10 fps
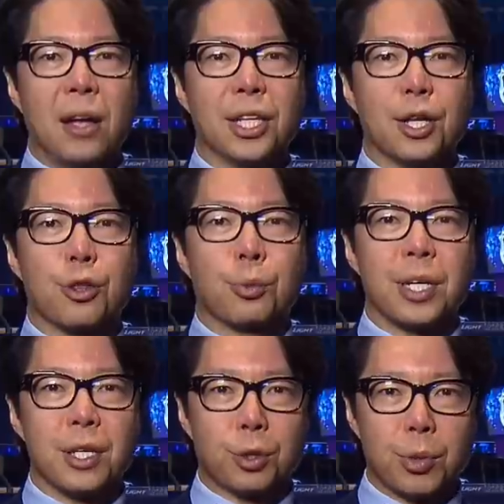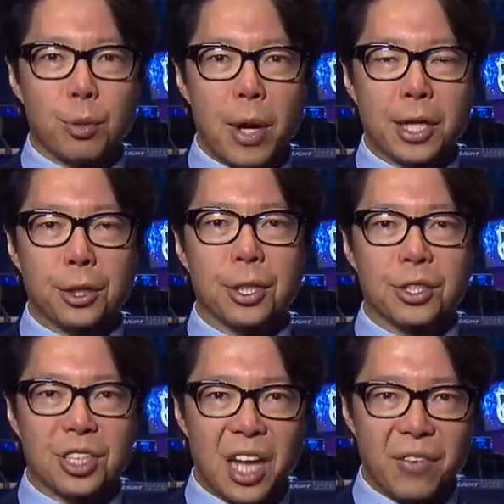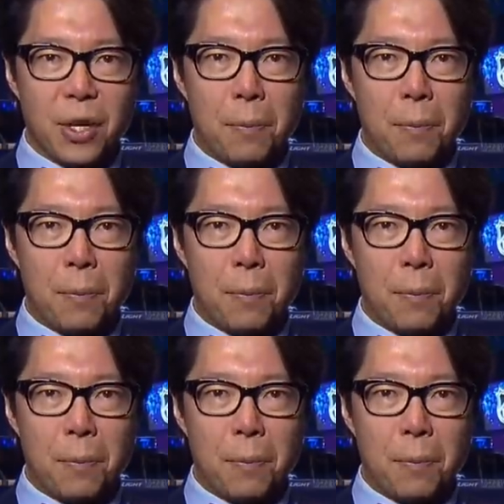That's his There's, style is impeccable.